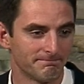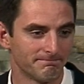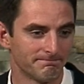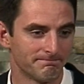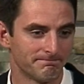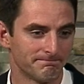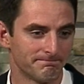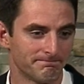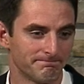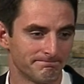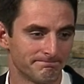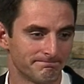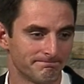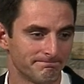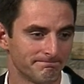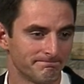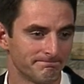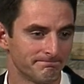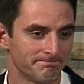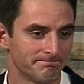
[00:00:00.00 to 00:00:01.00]

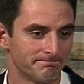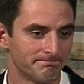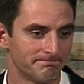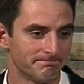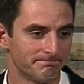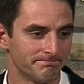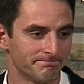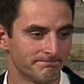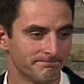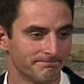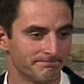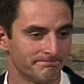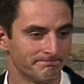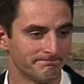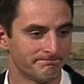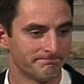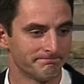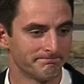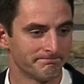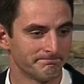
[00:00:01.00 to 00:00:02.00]

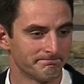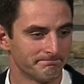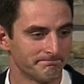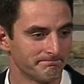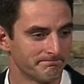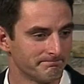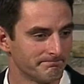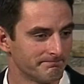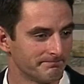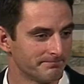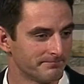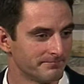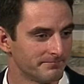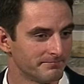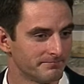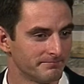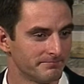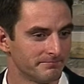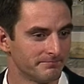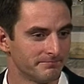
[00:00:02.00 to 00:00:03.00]

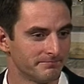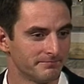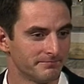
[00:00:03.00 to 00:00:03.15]
Nothing is said.